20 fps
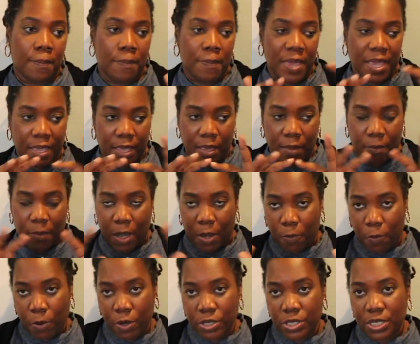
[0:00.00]
making my
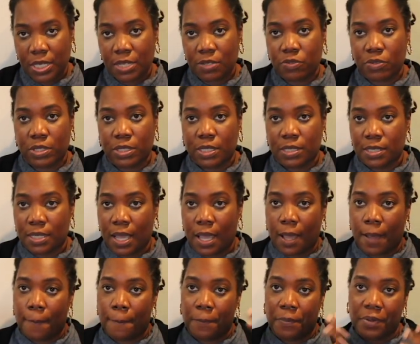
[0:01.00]
work schedule at the
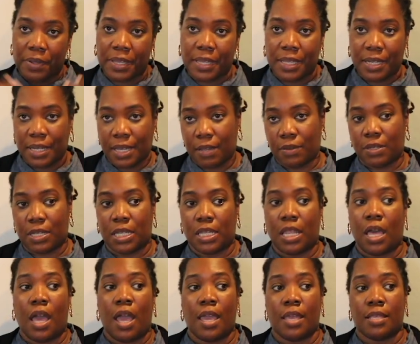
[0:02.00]
top, bringing down the
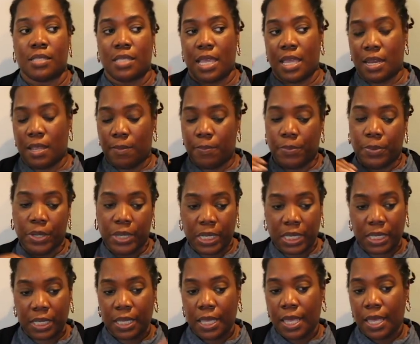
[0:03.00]
lines, and then
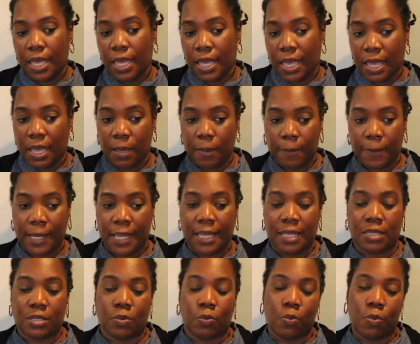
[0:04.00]
putting in
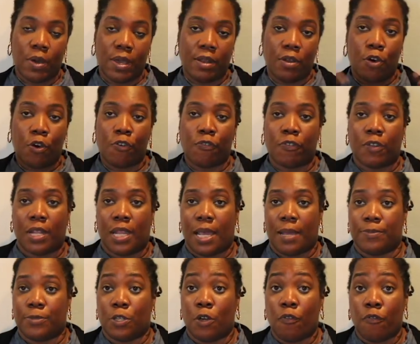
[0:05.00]
place what
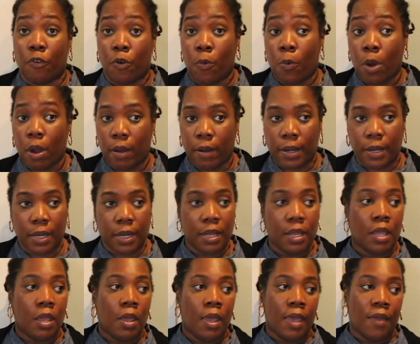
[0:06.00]
overlapped over work.
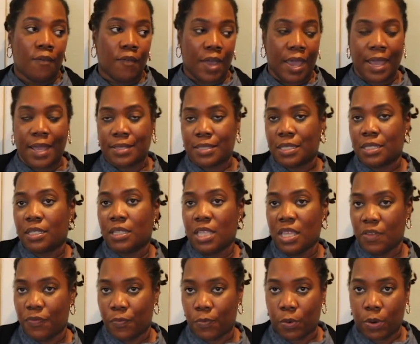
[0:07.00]
If I had to
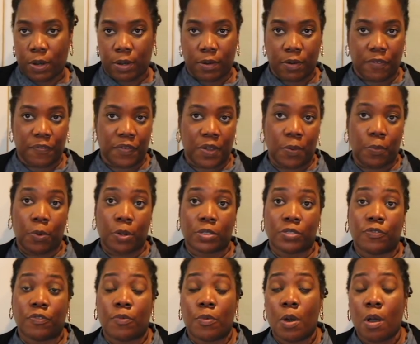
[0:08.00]
leave work or if I
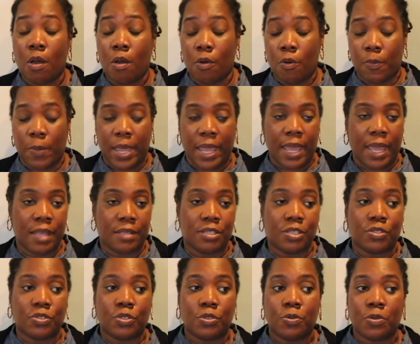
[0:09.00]
worked from home, I had
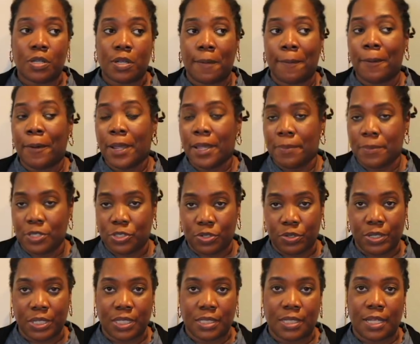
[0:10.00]
to do an appointment
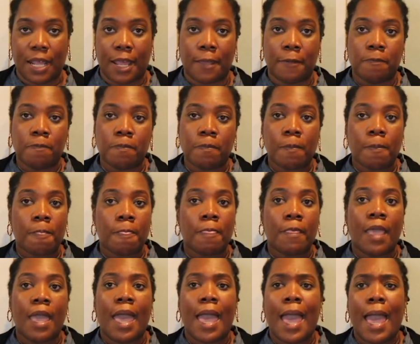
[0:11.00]
during the day.
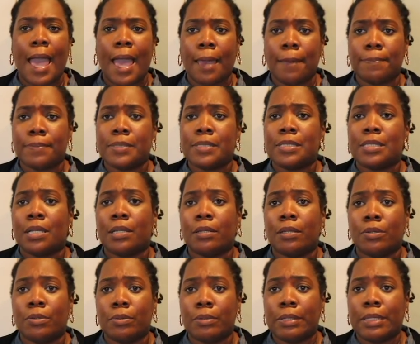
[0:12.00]

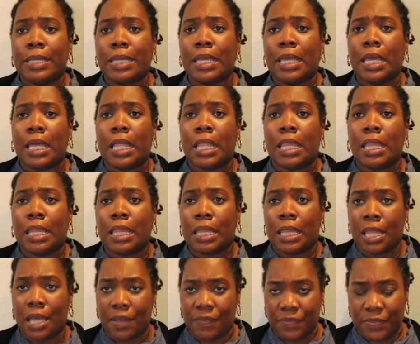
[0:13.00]
Absolutely
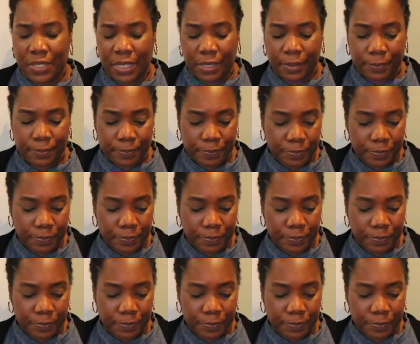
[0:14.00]
loved it.